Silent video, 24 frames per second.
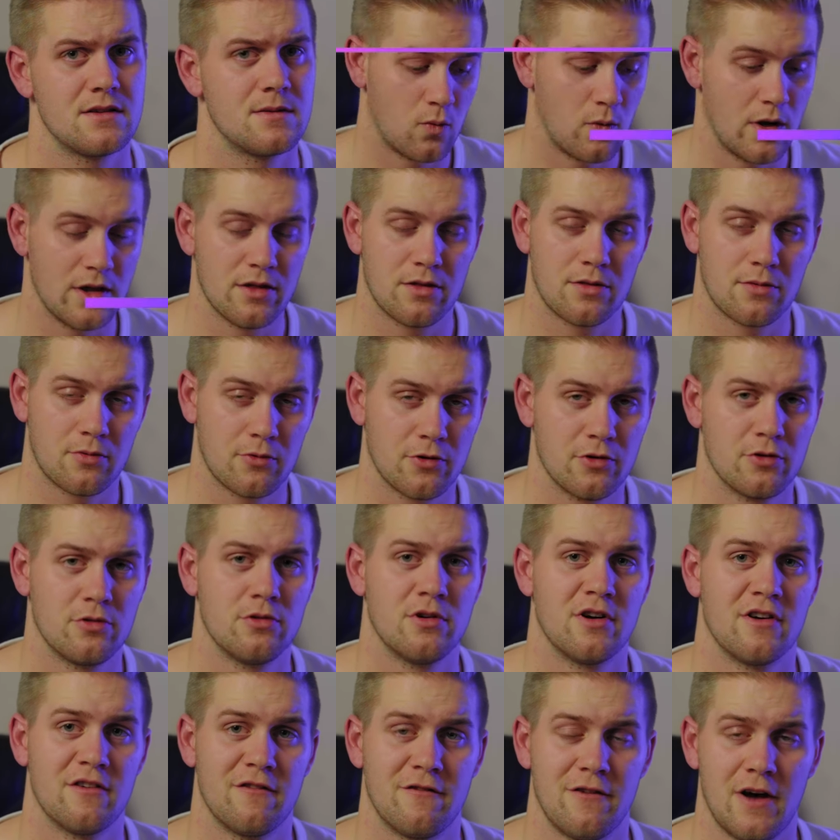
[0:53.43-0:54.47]
Went through,
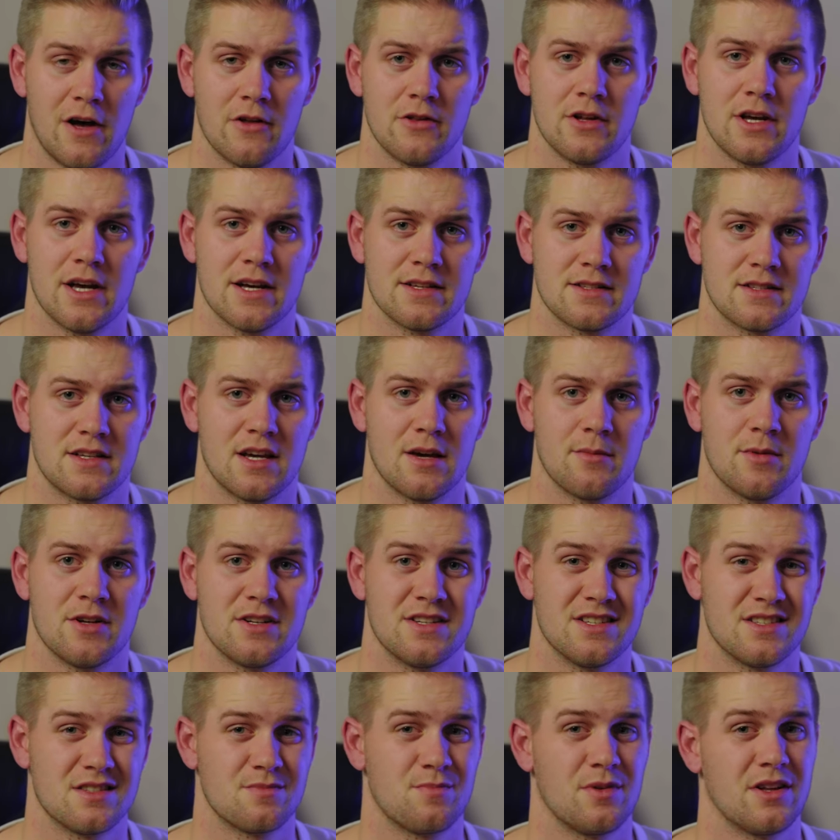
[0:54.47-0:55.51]
found the S-Gamut
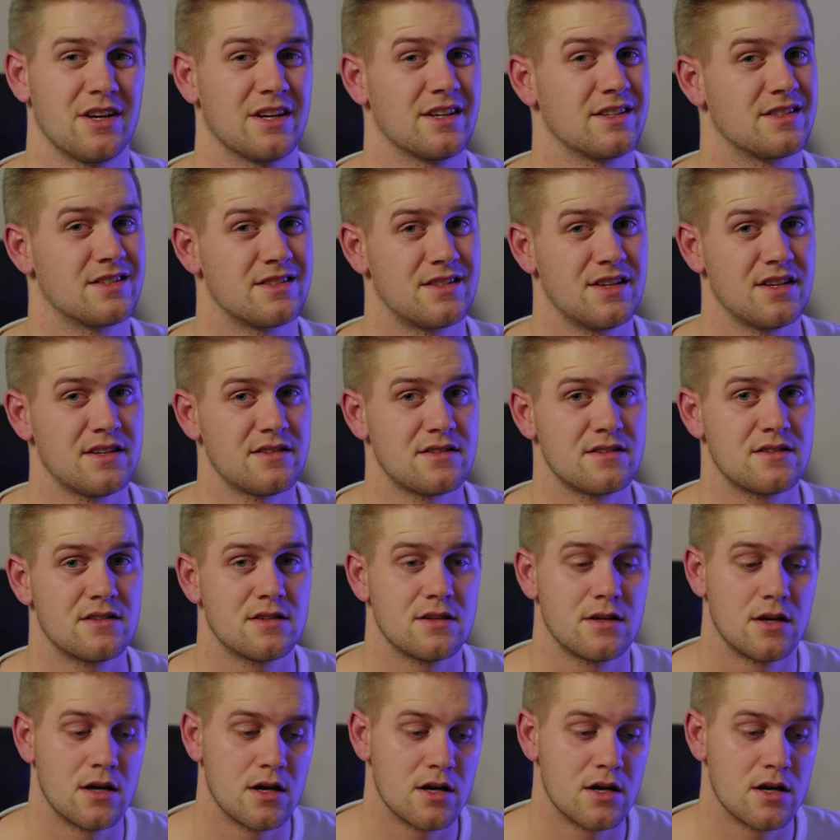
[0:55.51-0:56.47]
Display Assist,